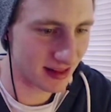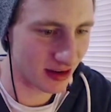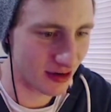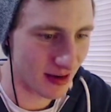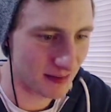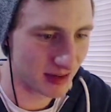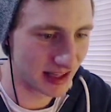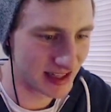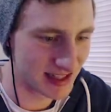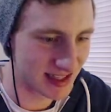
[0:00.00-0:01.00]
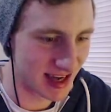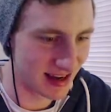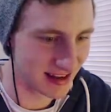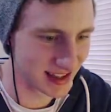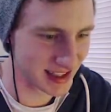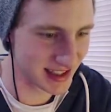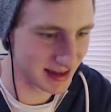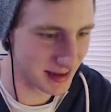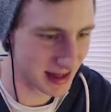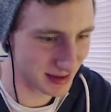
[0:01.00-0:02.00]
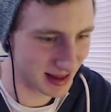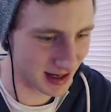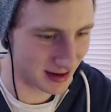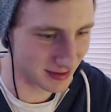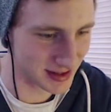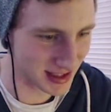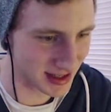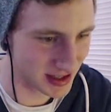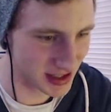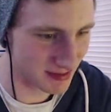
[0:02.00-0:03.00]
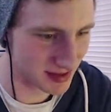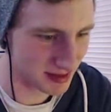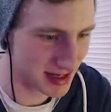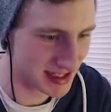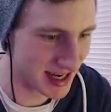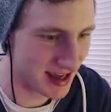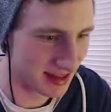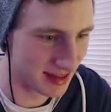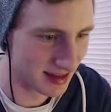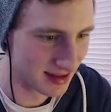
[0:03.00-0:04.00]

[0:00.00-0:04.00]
the crumbly sounds, because then it makes me think I'm just going to jump to my death.